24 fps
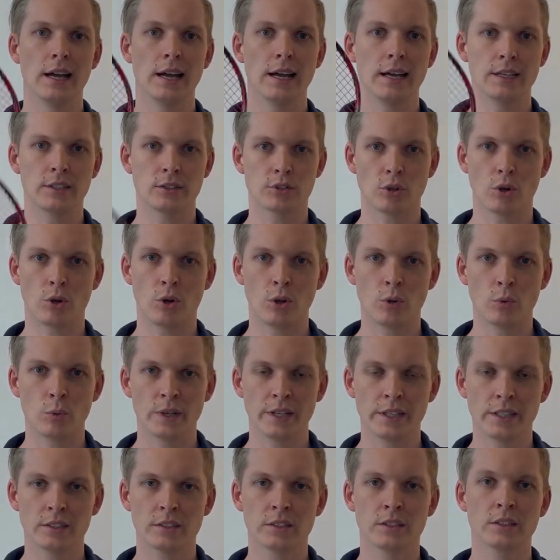As
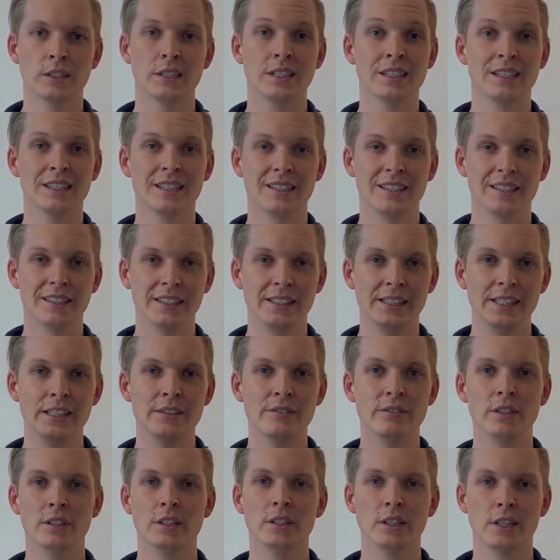always,
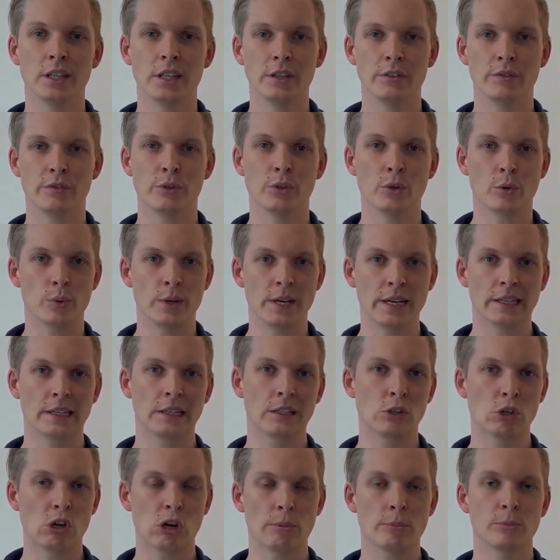even if your
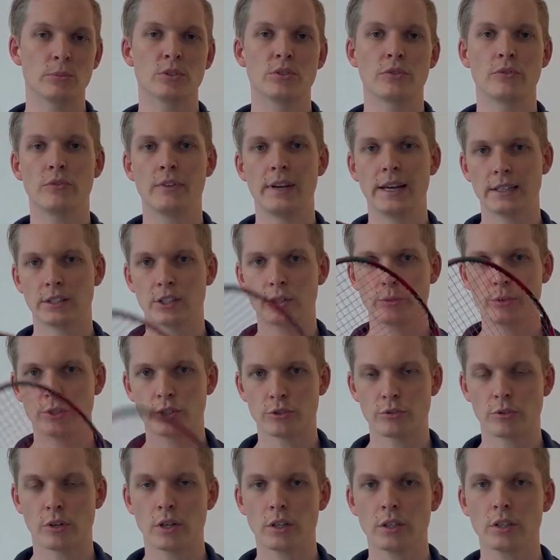racket comes factory
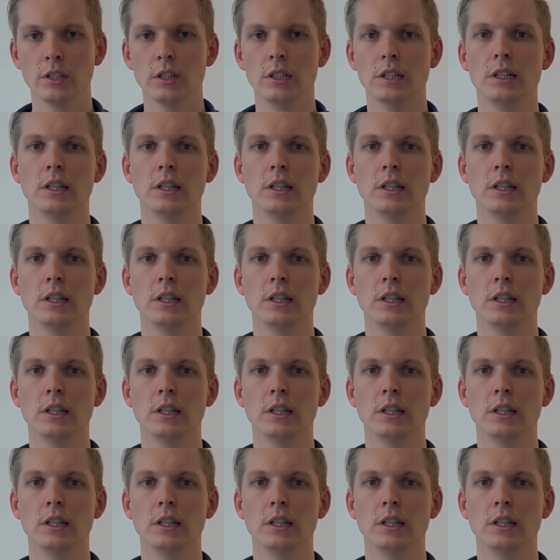strung,